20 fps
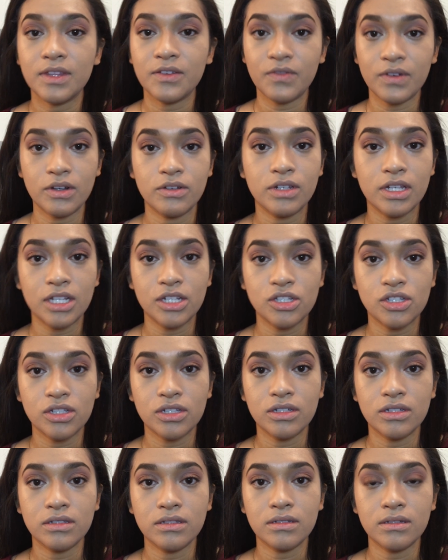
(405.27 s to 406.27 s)

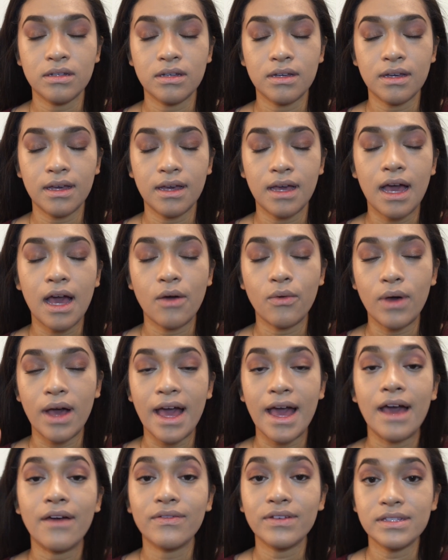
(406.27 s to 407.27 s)
Foundation. Oh, I
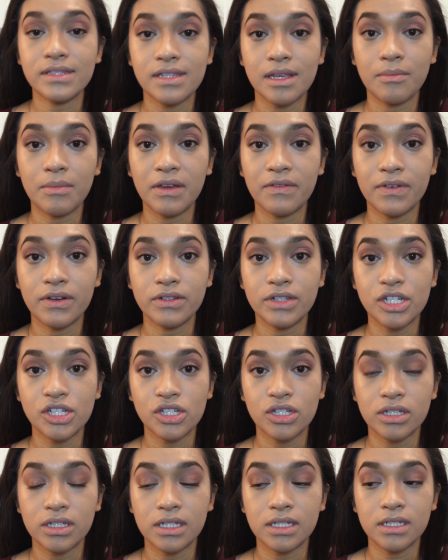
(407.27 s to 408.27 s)
haven't set my
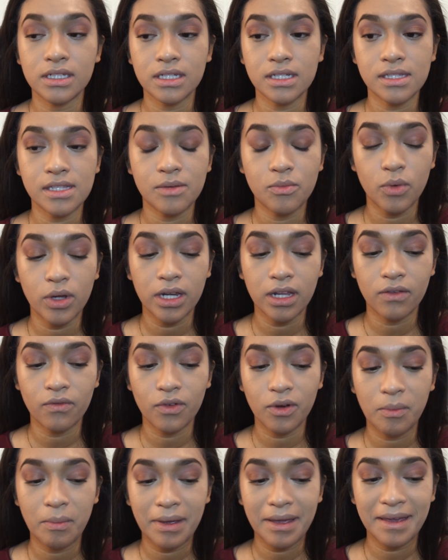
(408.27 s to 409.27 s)
foundation yet because I'm waiting
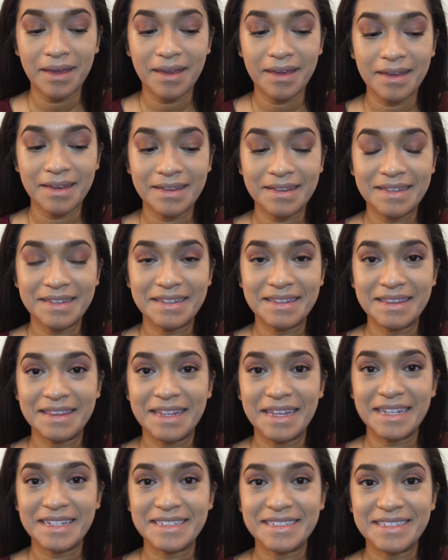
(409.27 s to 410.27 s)
for my
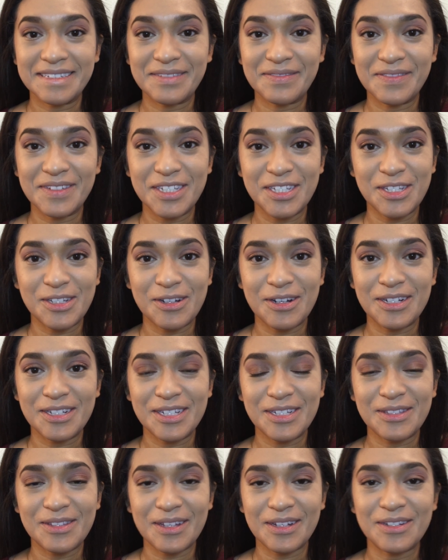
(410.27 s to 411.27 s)
light to finish
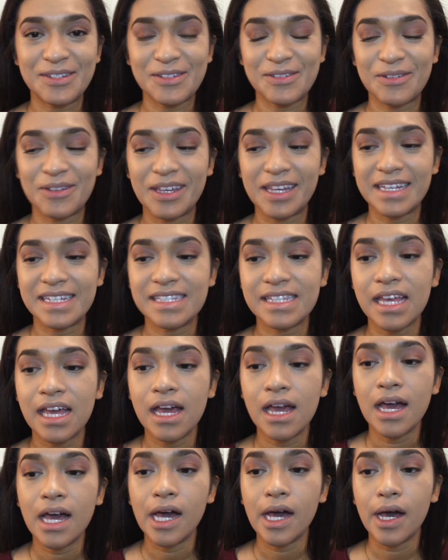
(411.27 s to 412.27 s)
charging so I can show you guys.
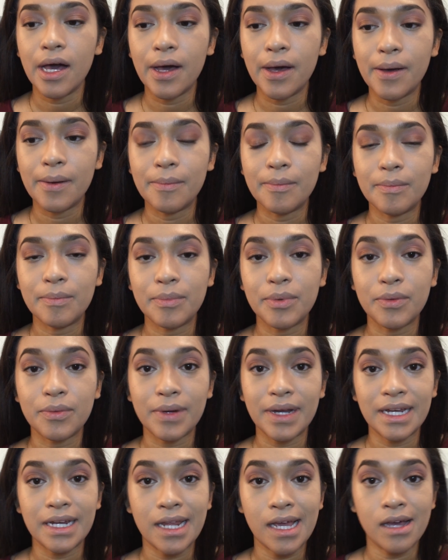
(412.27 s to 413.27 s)
But
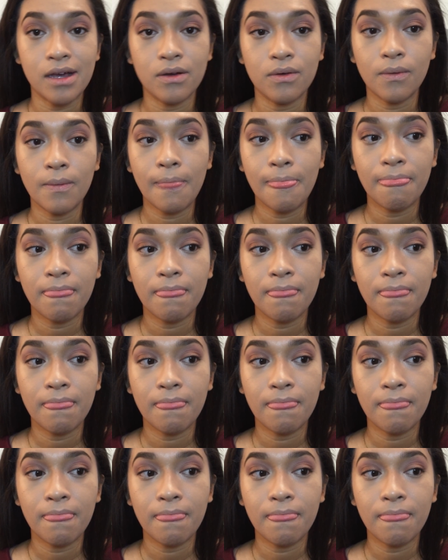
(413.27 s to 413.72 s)
right now,